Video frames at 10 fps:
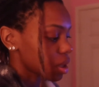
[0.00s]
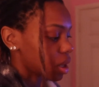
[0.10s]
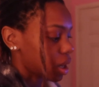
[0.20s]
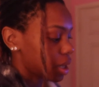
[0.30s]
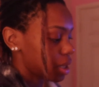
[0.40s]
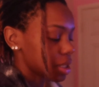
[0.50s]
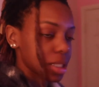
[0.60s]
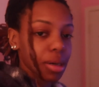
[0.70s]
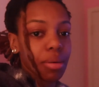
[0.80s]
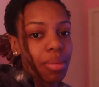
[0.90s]
Like, this
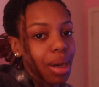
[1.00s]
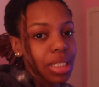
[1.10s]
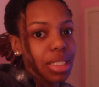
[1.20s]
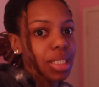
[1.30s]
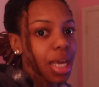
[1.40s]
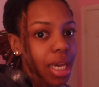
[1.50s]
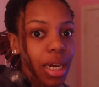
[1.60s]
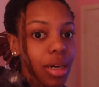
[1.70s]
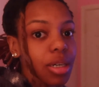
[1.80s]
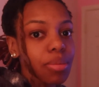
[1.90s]
time, I just stayed
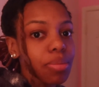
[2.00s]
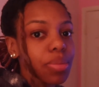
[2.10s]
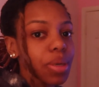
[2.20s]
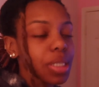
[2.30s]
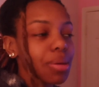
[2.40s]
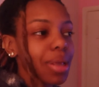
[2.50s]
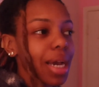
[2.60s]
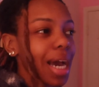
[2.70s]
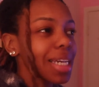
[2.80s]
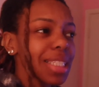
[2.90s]
up because I'm
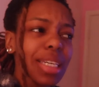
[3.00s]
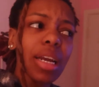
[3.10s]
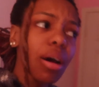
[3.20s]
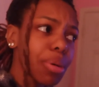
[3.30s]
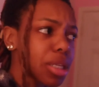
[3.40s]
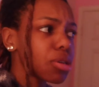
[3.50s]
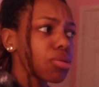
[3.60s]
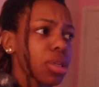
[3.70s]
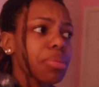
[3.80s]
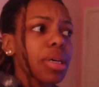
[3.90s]
like, I need to get up and
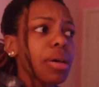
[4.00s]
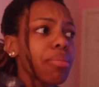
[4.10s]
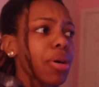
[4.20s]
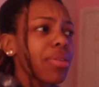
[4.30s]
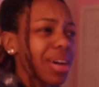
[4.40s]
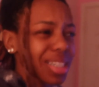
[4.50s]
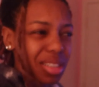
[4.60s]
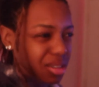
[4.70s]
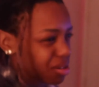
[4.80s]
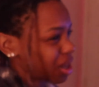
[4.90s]
do something
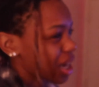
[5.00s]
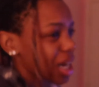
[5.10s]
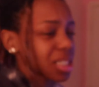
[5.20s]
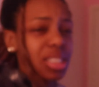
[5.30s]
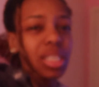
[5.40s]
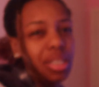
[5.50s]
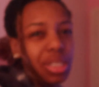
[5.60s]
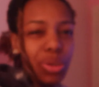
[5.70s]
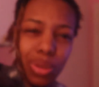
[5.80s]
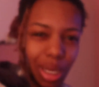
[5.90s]
motivational. Like, I just need
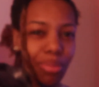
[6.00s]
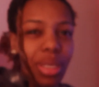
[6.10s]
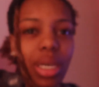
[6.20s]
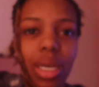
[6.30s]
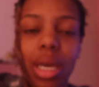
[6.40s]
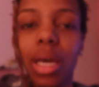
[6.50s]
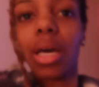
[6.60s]
to do something.